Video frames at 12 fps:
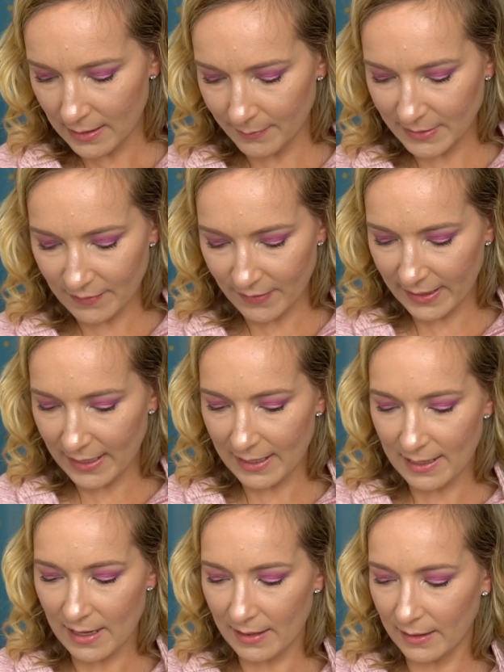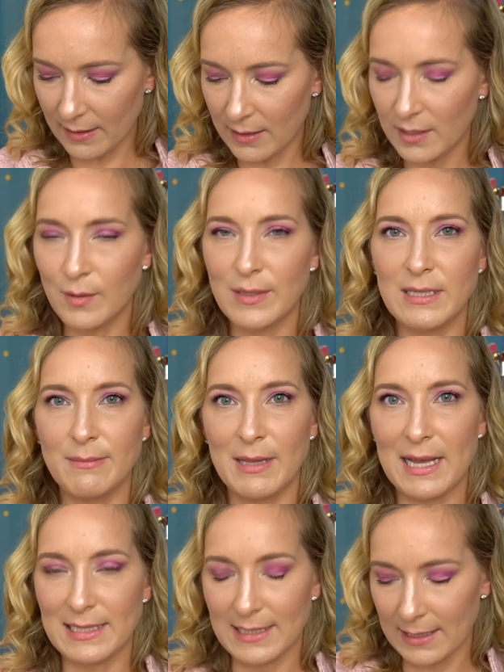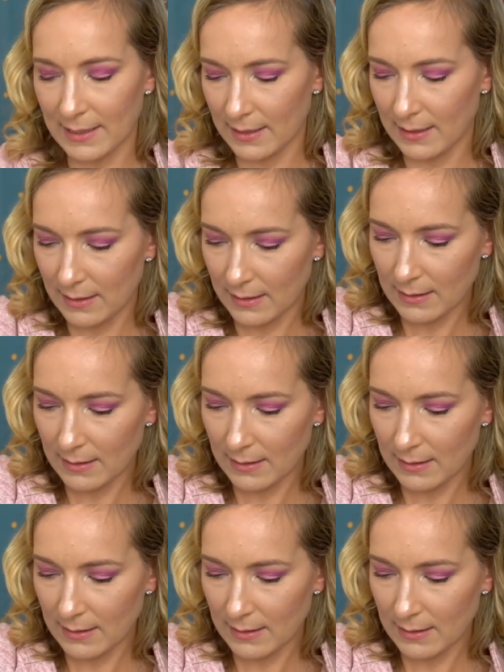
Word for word: Let me see if I can get it out of the noisy plastic.